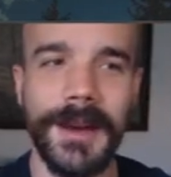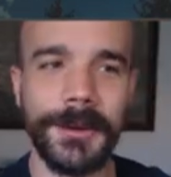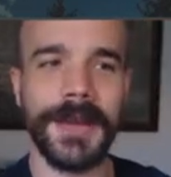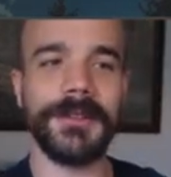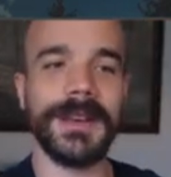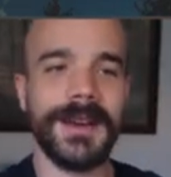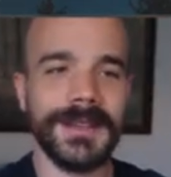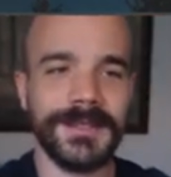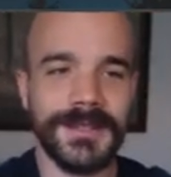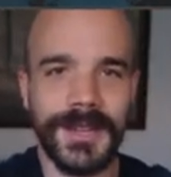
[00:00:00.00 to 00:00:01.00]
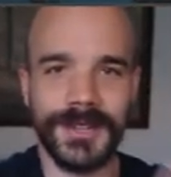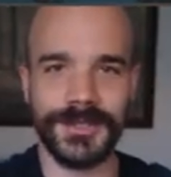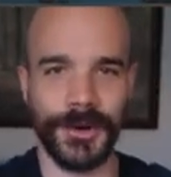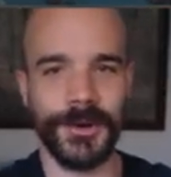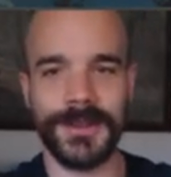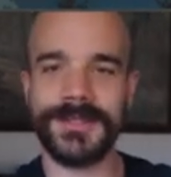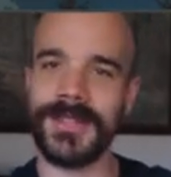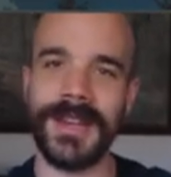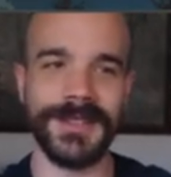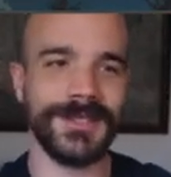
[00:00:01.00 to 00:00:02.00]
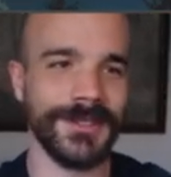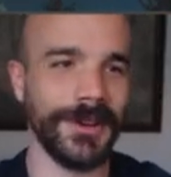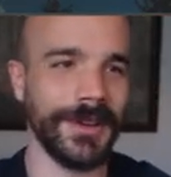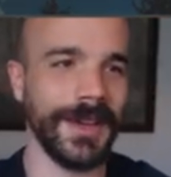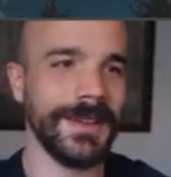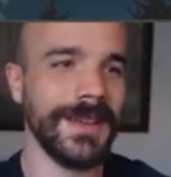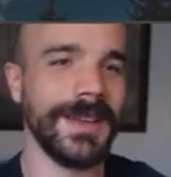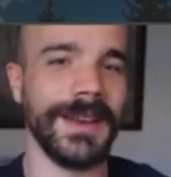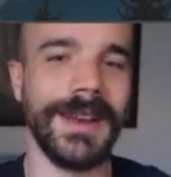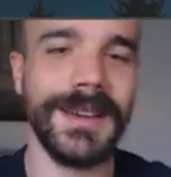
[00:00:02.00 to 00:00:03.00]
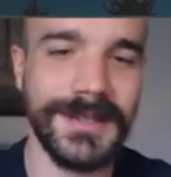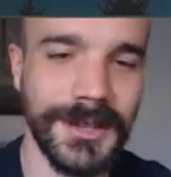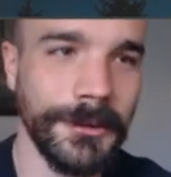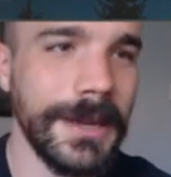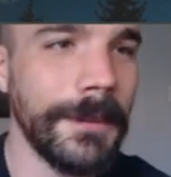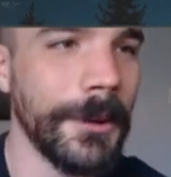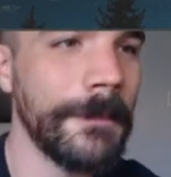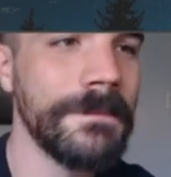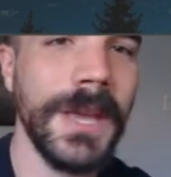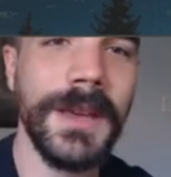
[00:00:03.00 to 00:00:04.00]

Now we have a nice dark site, okay? Nice and readable.